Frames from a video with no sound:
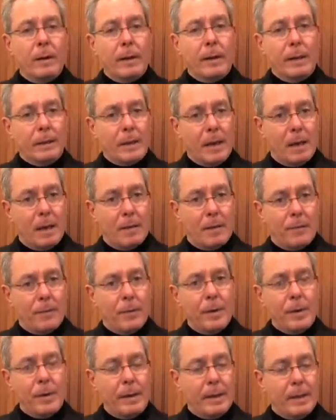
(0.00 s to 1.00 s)
in
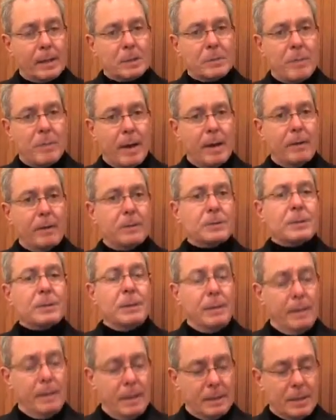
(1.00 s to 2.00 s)
California expires,
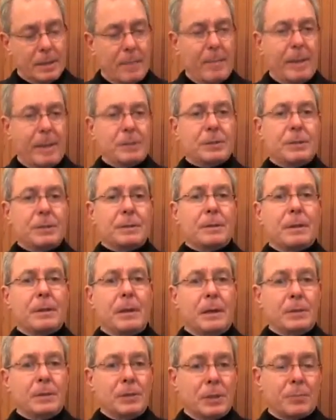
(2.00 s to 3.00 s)
as I mentioned,
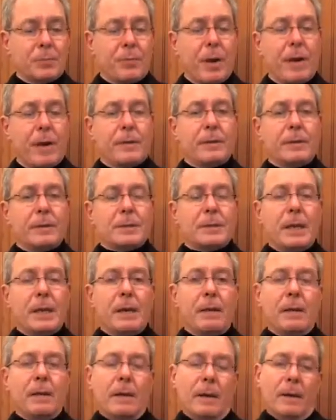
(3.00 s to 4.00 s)
just prior to the
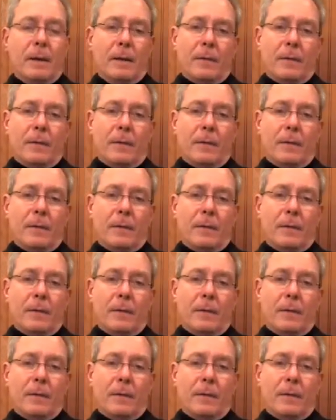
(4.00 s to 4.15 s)
sale,